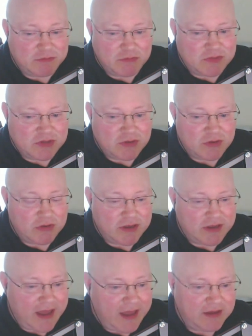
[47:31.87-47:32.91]
So
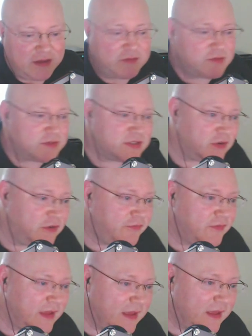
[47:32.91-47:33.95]
yeah, usual
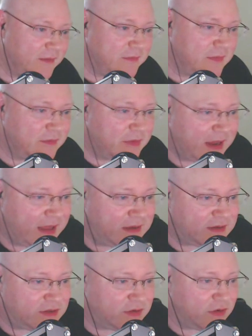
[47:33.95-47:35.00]
stuff. When I end
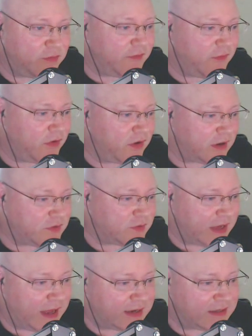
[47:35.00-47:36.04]
the show, we've all got our
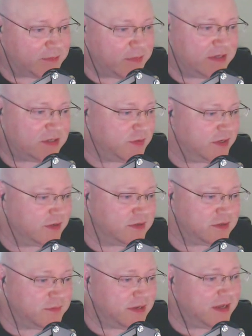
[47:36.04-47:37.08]
Twitter handles. Please tweet
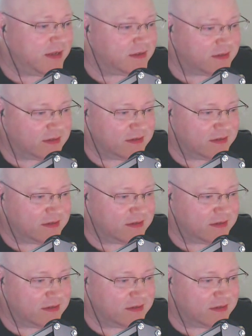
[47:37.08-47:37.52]
us, please.